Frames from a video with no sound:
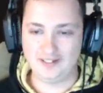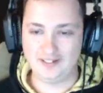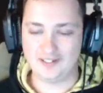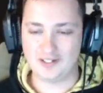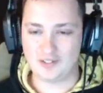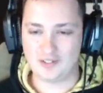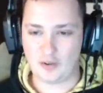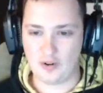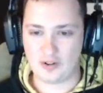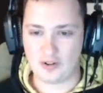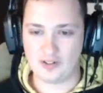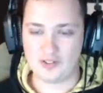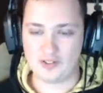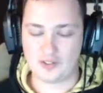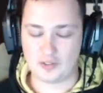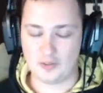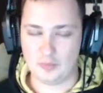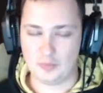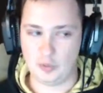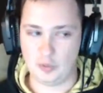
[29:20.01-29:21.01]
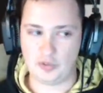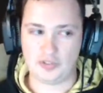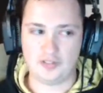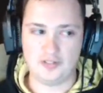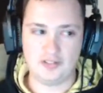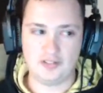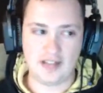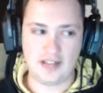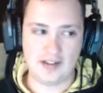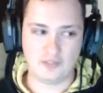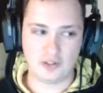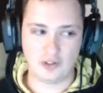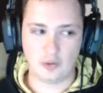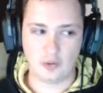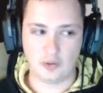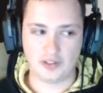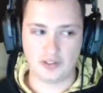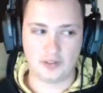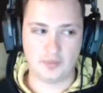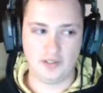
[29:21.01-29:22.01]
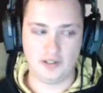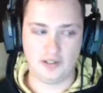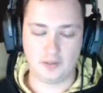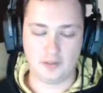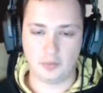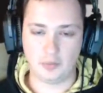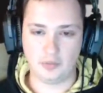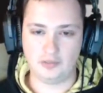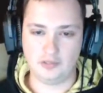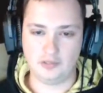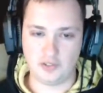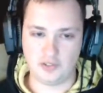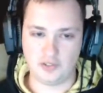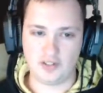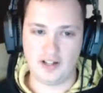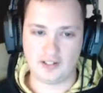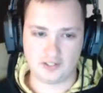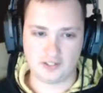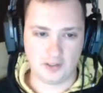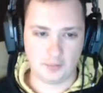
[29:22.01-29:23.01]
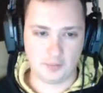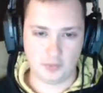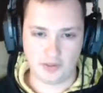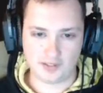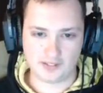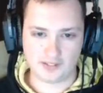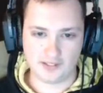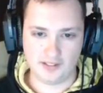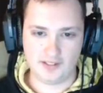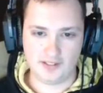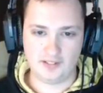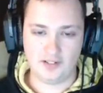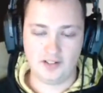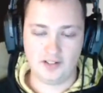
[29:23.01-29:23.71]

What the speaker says: the targets are almost never going to be completely stacked up like that.